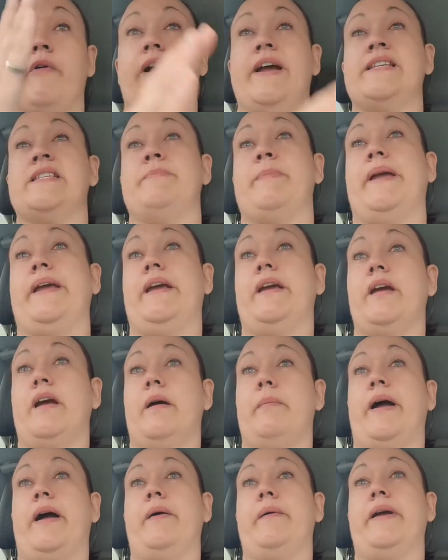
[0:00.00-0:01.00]
I speak
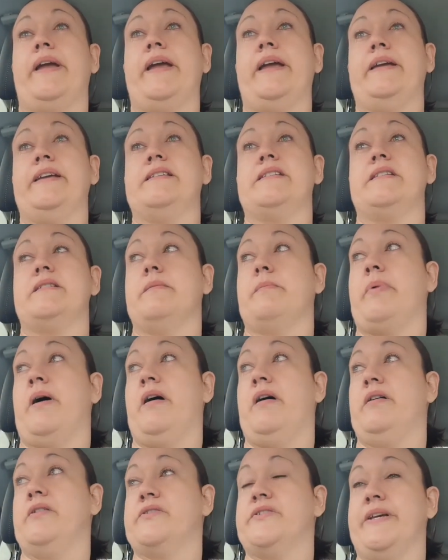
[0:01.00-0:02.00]
about his
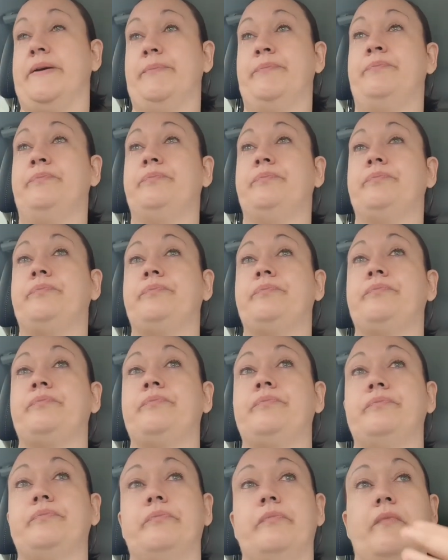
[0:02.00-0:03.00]
passing,
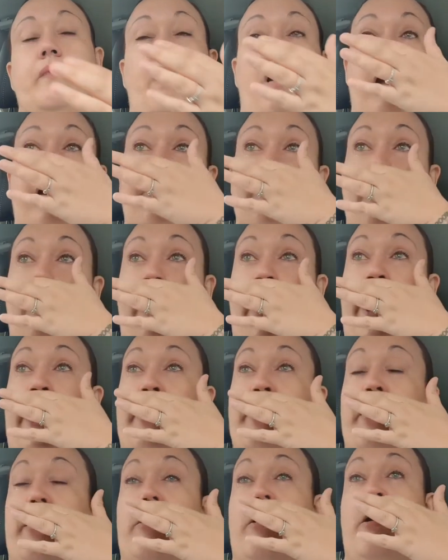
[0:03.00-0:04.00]
I cry
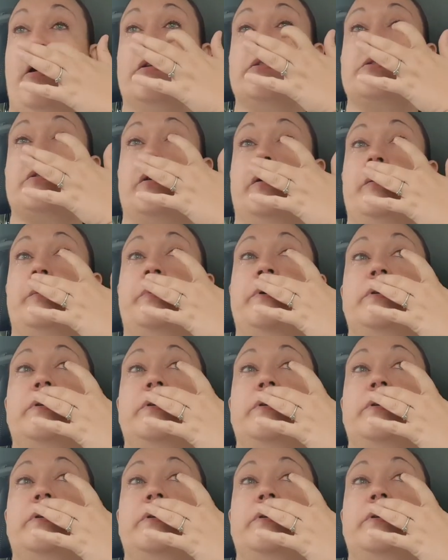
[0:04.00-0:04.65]
and I can't stop.